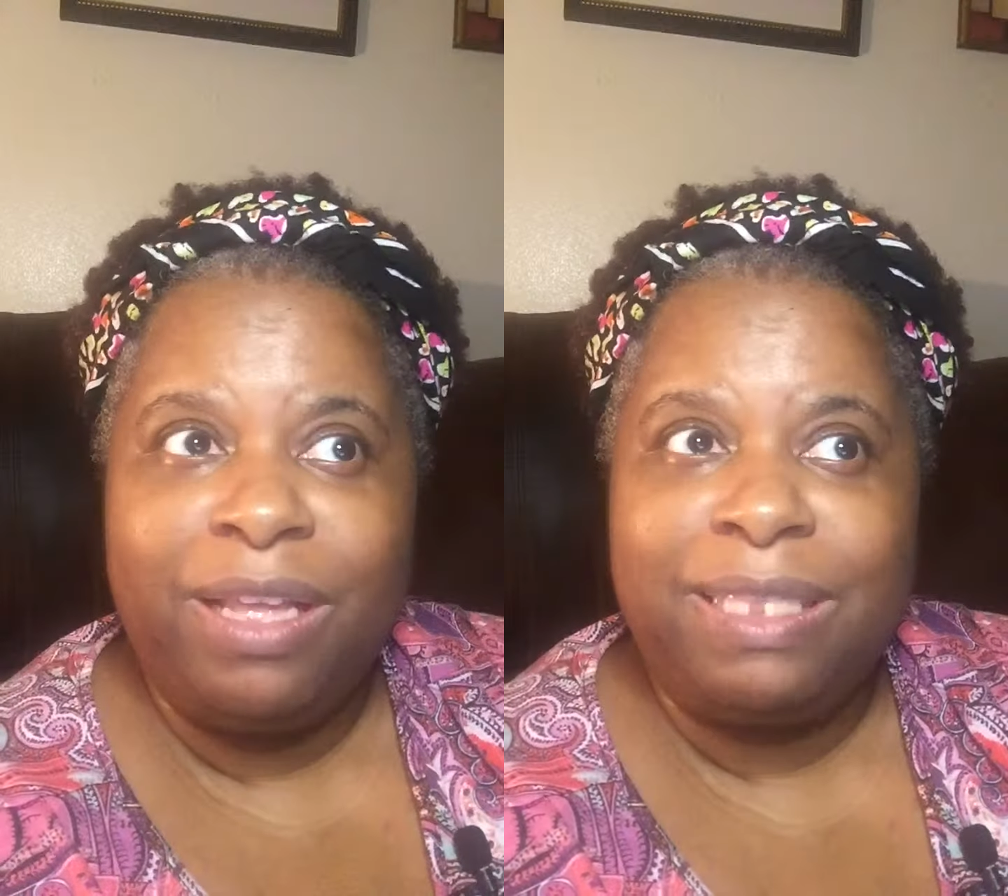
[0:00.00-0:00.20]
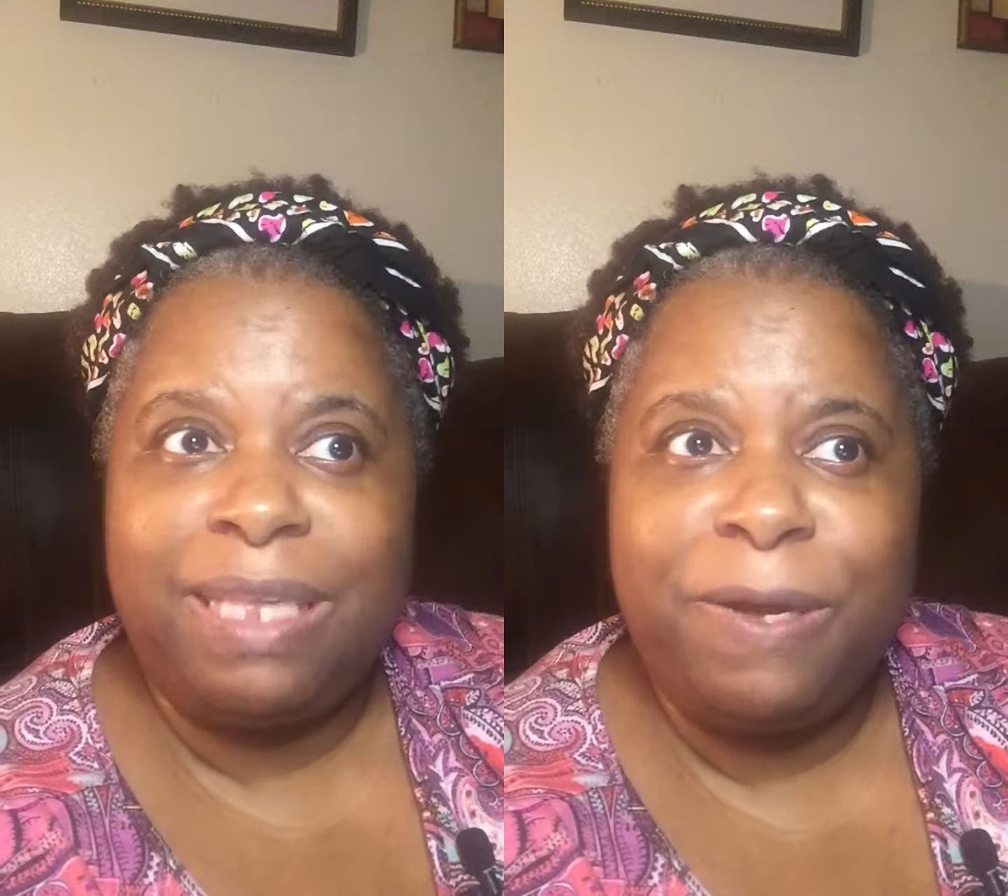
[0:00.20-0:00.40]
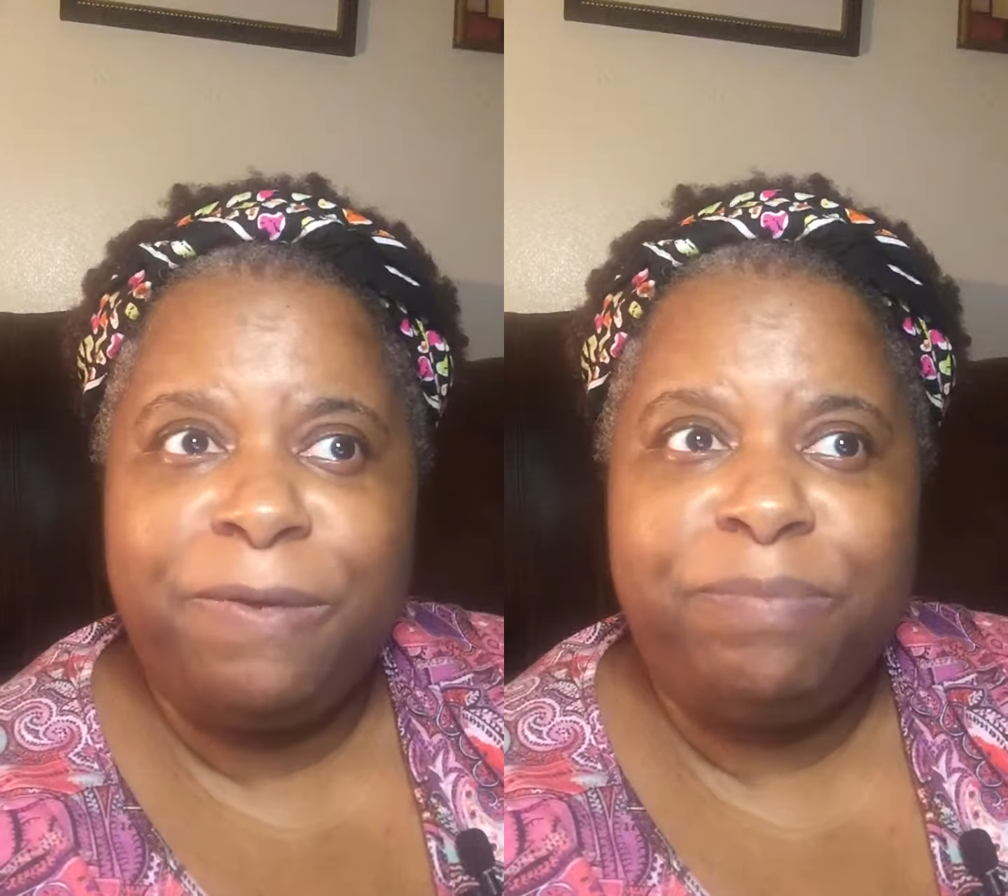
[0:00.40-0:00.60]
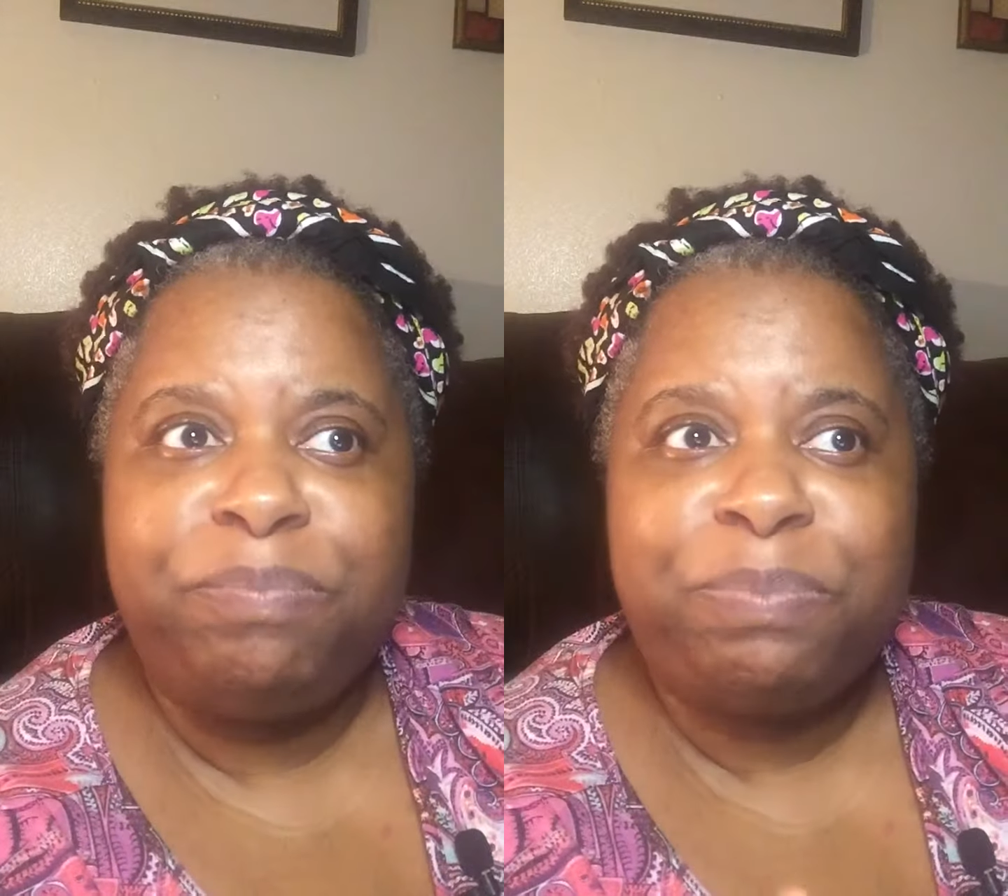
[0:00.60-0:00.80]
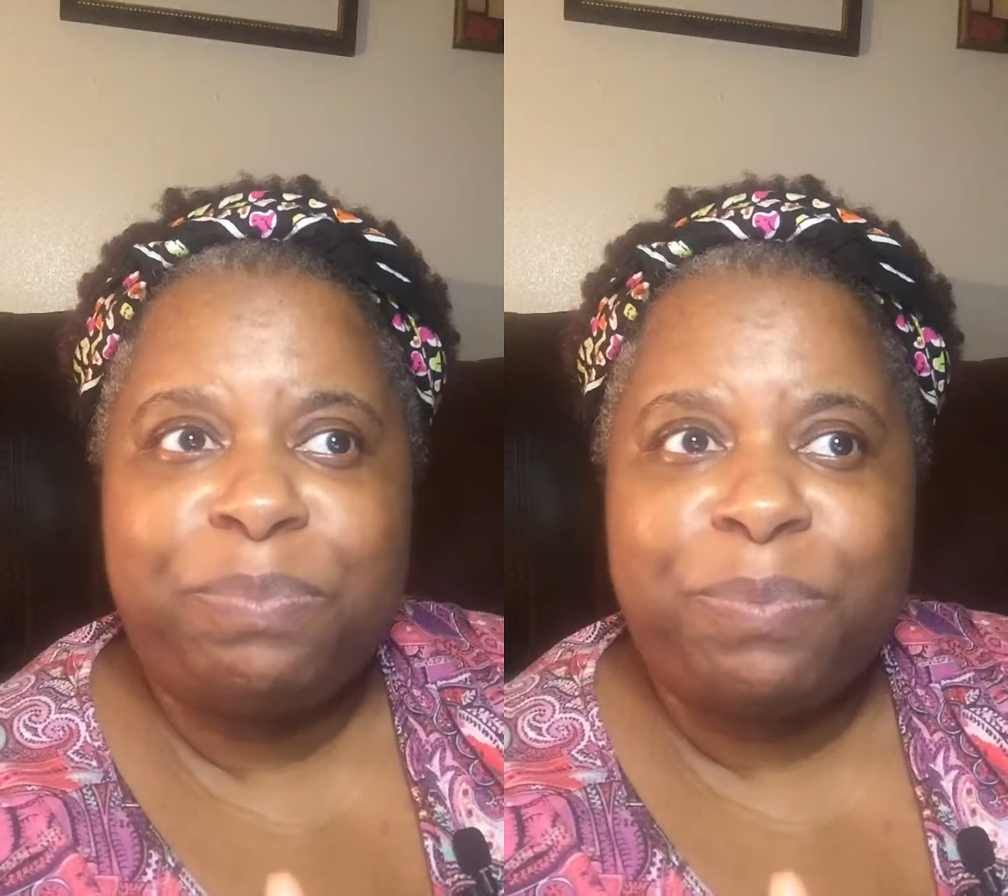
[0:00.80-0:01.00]
So
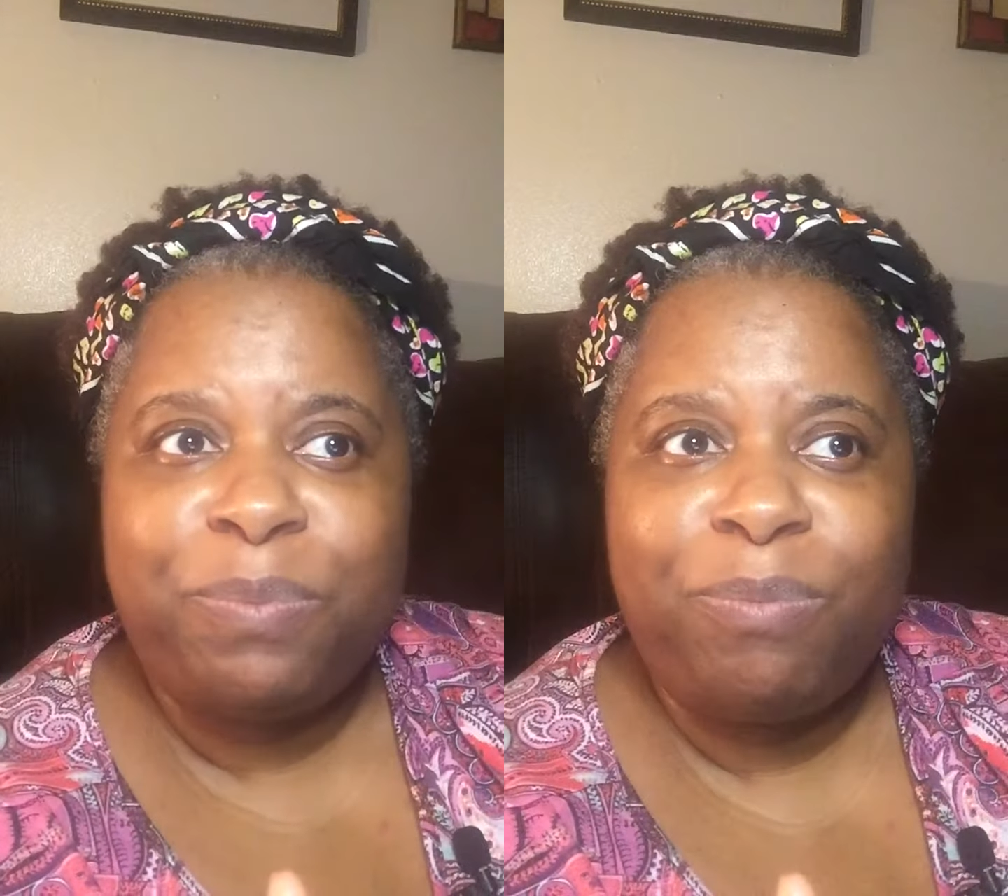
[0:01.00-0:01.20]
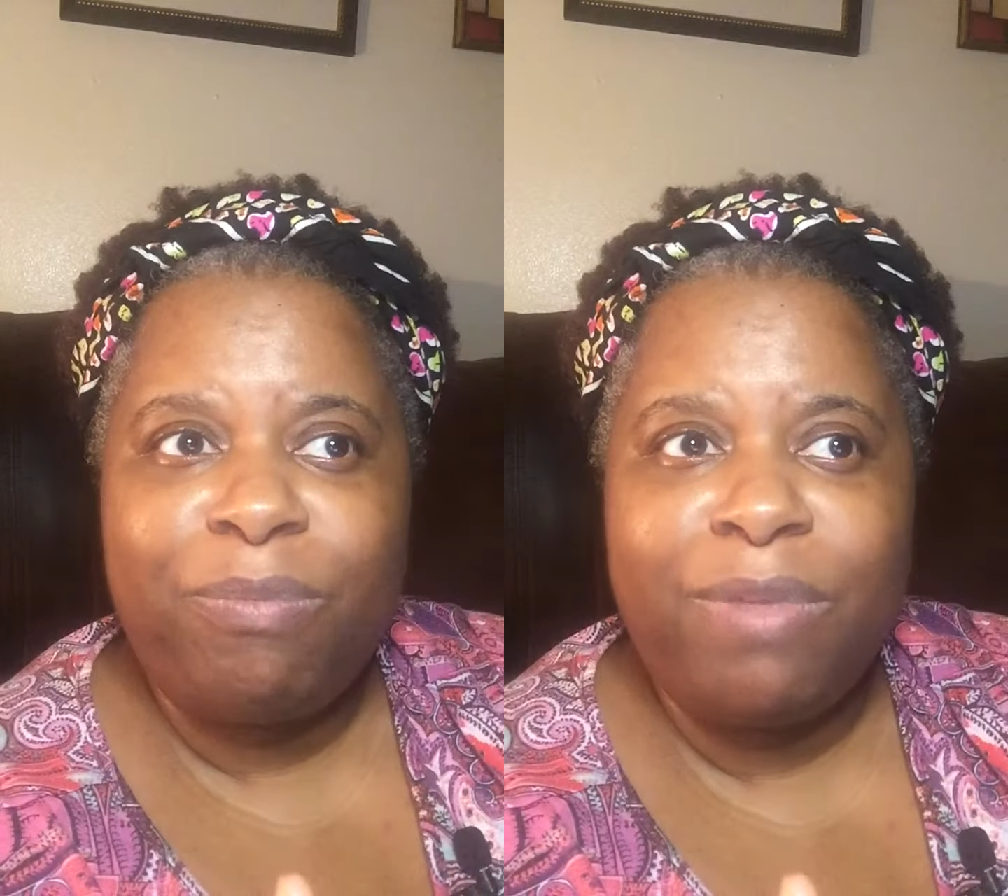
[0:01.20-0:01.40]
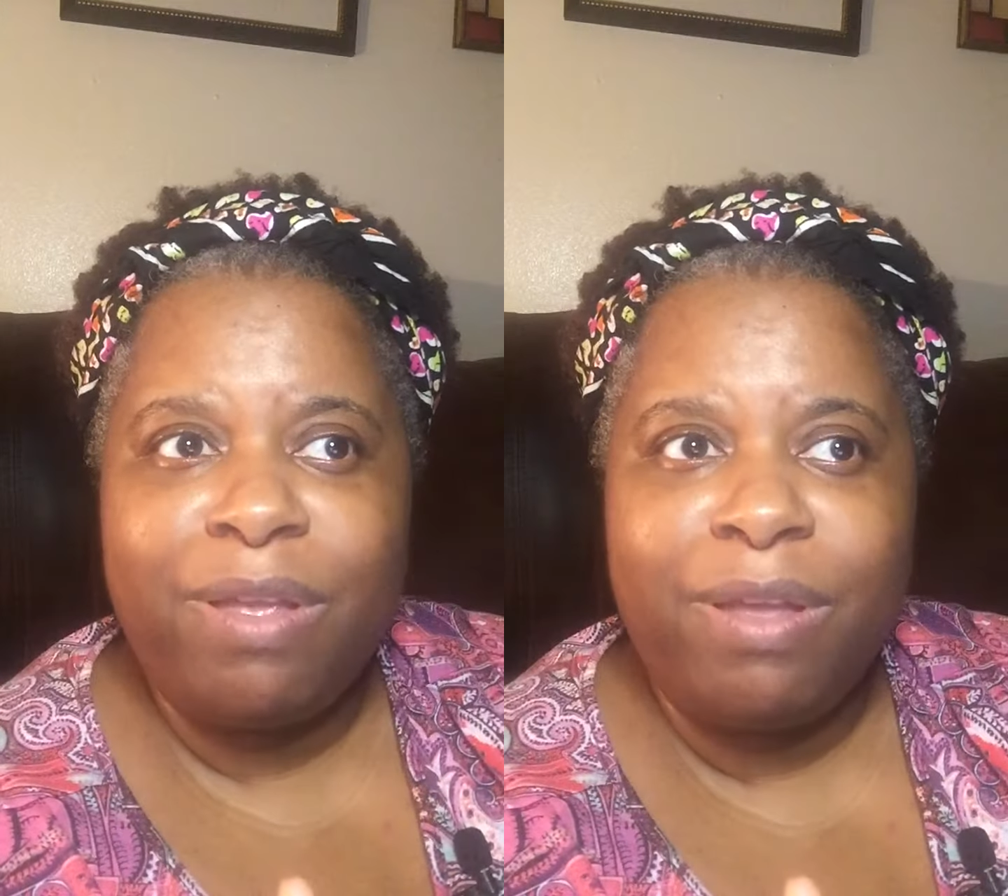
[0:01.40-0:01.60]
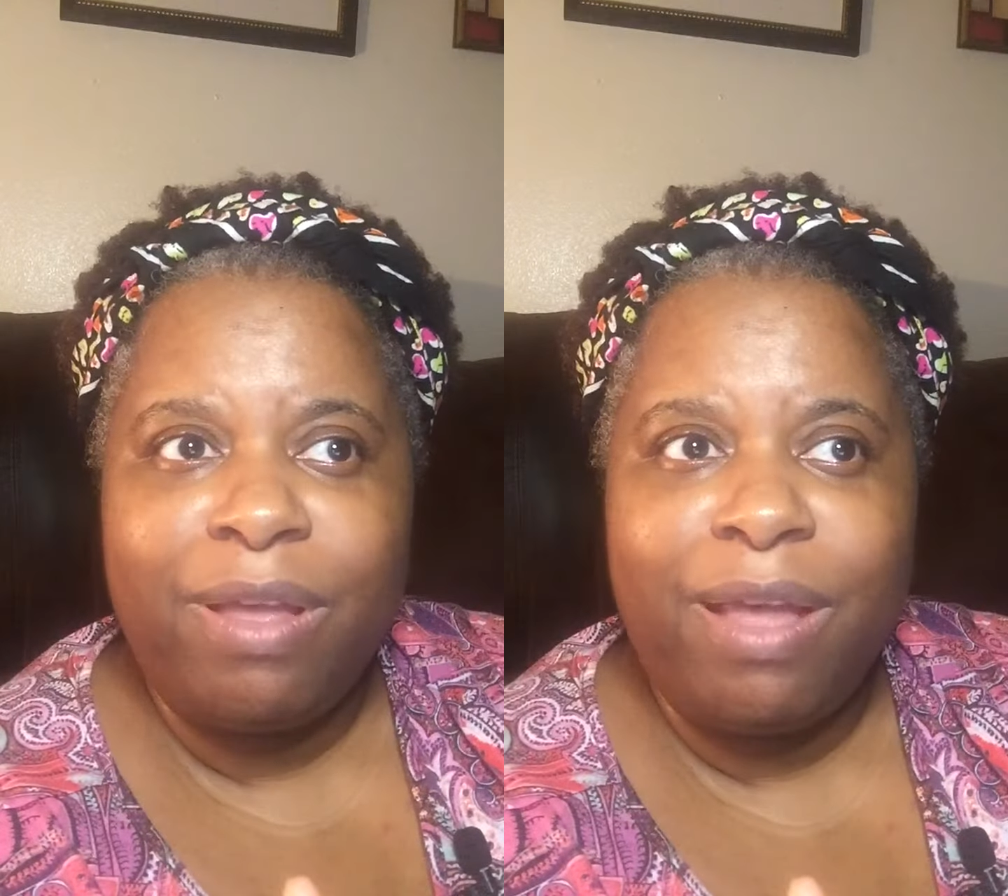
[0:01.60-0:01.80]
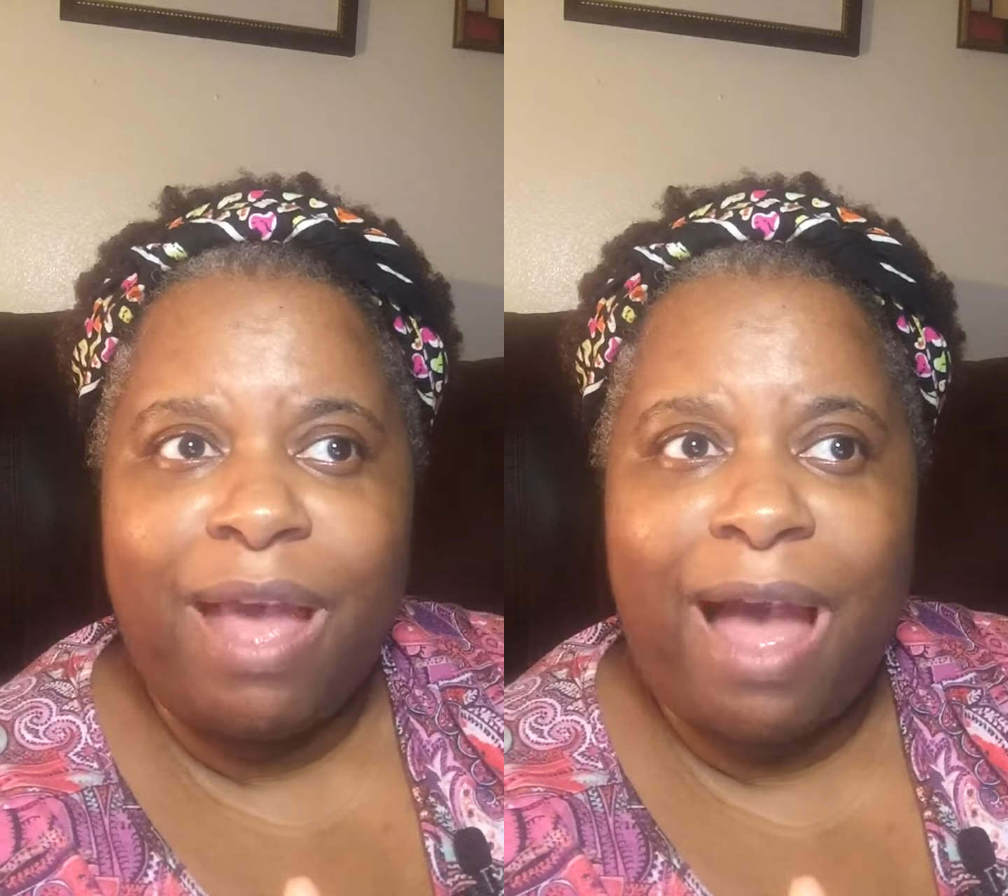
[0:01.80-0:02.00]

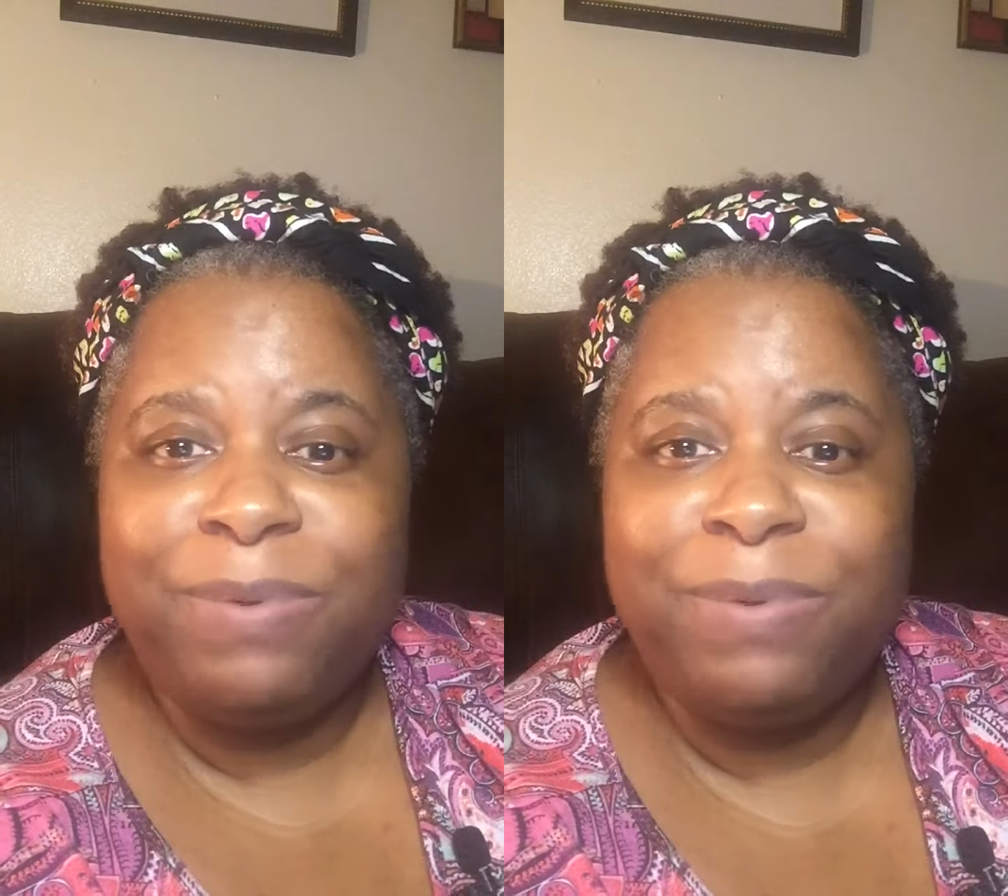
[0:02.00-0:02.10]
I